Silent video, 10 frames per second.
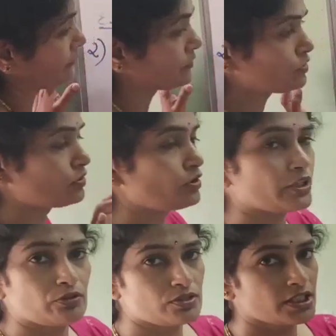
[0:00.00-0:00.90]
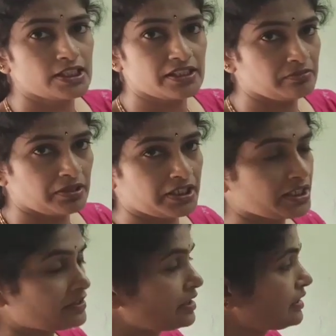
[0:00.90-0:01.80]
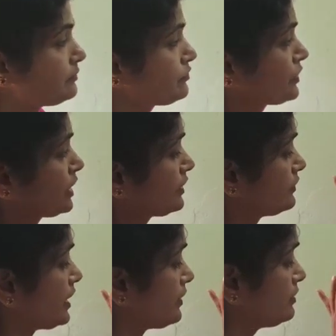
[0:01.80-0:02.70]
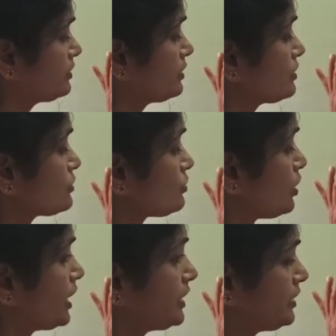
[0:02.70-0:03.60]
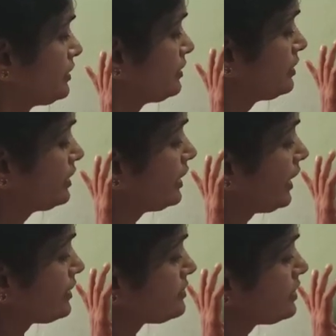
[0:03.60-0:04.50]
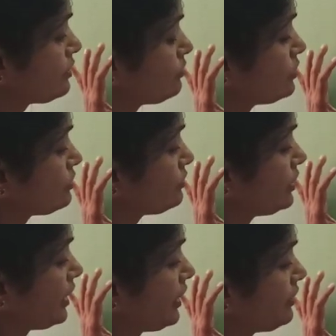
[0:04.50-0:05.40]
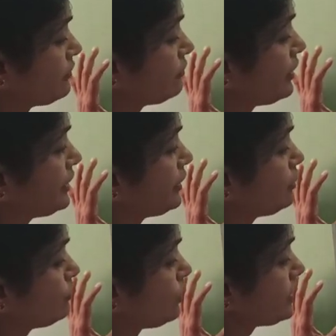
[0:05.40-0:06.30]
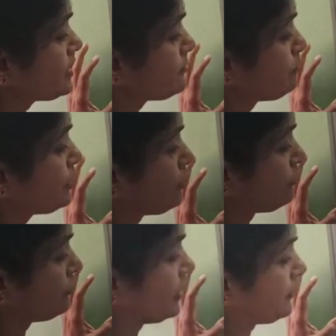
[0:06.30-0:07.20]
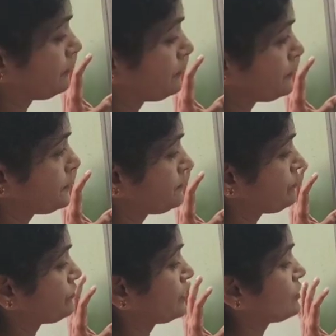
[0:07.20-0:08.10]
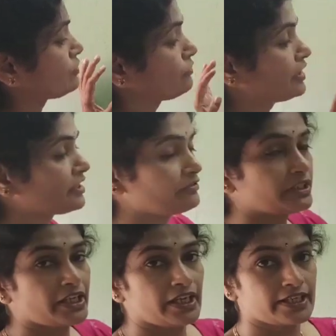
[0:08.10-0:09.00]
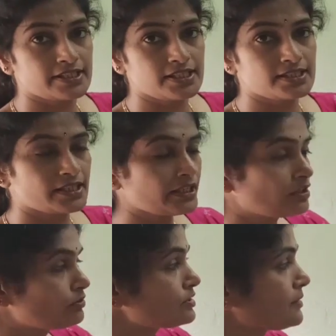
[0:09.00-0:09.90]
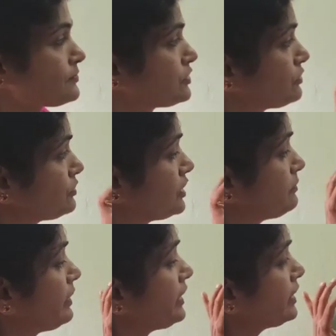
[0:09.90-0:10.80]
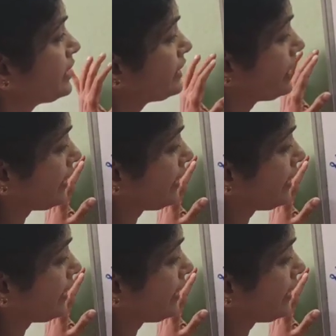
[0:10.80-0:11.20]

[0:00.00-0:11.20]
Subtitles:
So you are using the remainder theorem. Then so at x equal to a, find out what is p of a. So wherever x is there, you substitute it by a.